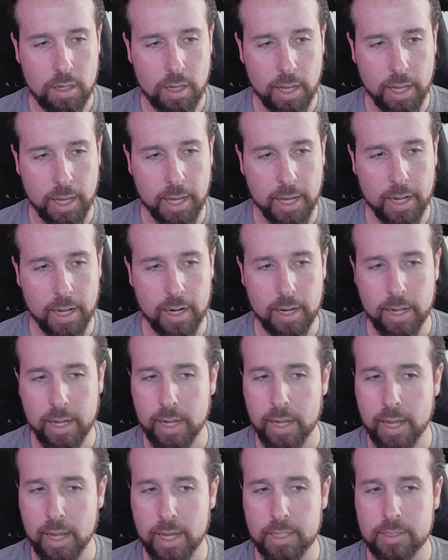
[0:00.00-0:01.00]
and
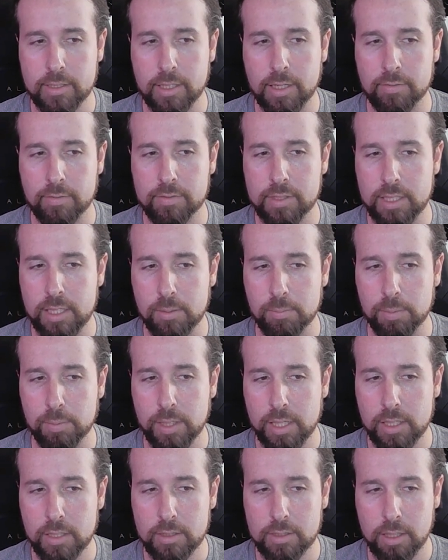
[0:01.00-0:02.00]
a
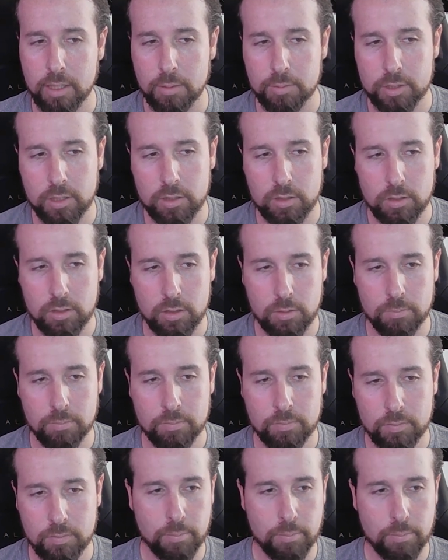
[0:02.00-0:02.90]
SFTP subsystem.